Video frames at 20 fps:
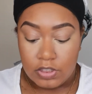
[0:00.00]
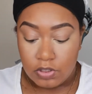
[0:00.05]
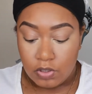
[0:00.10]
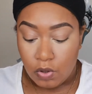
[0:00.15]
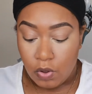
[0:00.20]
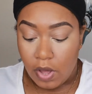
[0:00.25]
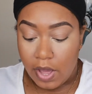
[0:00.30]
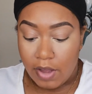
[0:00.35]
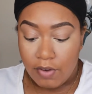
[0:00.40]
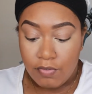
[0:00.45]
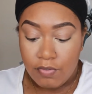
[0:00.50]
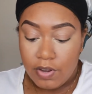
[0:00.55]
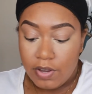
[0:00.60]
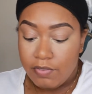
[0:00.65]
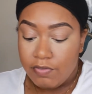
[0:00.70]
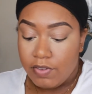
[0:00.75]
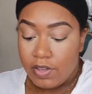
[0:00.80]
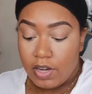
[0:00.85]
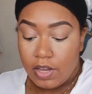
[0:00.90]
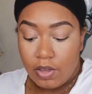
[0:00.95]
So
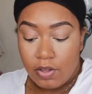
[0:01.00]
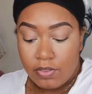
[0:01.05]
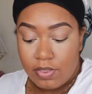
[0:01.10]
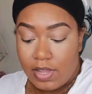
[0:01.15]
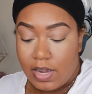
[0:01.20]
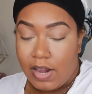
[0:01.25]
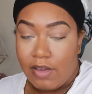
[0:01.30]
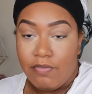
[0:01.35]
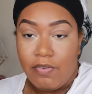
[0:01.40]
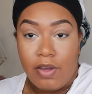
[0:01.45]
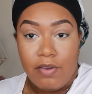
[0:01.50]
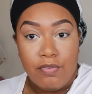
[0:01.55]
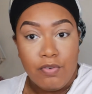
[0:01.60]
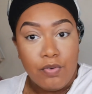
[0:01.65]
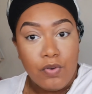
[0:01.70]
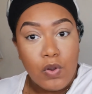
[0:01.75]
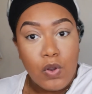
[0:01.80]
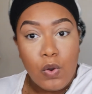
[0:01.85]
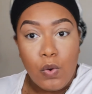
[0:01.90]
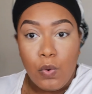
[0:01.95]
every video that I've
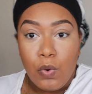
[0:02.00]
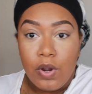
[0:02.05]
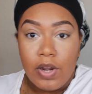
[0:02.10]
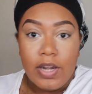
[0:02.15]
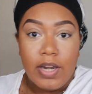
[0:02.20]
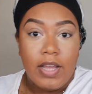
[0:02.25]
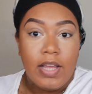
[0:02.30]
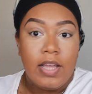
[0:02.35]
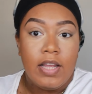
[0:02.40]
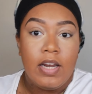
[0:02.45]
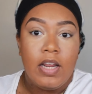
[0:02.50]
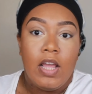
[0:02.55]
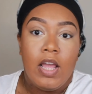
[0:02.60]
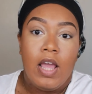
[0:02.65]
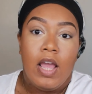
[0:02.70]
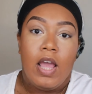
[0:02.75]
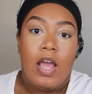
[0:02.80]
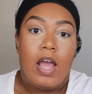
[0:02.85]
ever recorded,